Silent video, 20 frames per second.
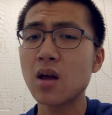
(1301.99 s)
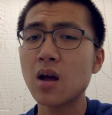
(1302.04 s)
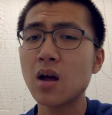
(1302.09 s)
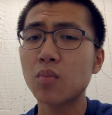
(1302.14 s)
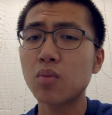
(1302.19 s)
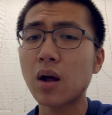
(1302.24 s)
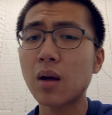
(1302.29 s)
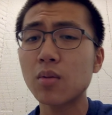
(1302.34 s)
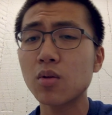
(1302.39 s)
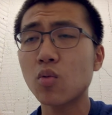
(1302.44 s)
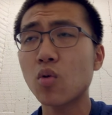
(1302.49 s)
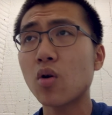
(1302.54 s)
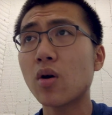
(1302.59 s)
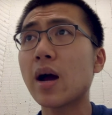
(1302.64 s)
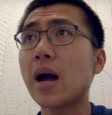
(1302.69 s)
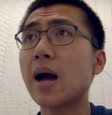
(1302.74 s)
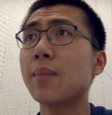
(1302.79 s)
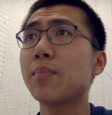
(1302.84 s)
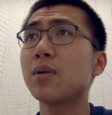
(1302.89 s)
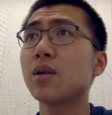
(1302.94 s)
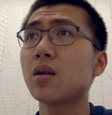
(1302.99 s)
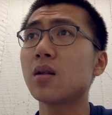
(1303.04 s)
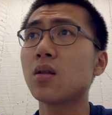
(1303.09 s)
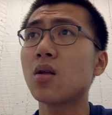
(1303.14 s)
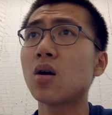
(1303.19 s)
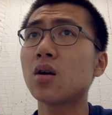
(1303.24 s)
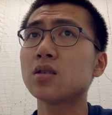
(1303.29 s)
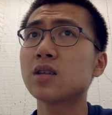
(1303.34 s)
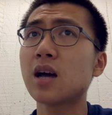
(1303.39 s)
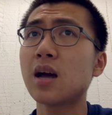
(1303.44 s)
Probably won't happen in a
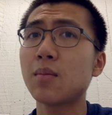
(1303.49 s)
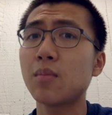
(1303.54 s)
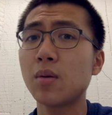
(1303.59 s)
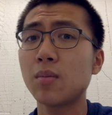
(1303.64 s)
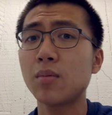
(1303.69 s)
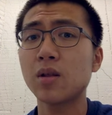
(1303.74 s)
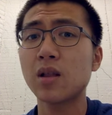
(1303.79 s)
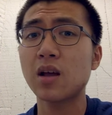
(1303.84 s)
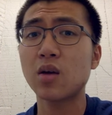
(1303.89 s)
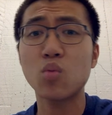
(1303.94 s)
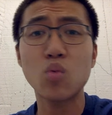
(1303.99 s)
long time. Maybe like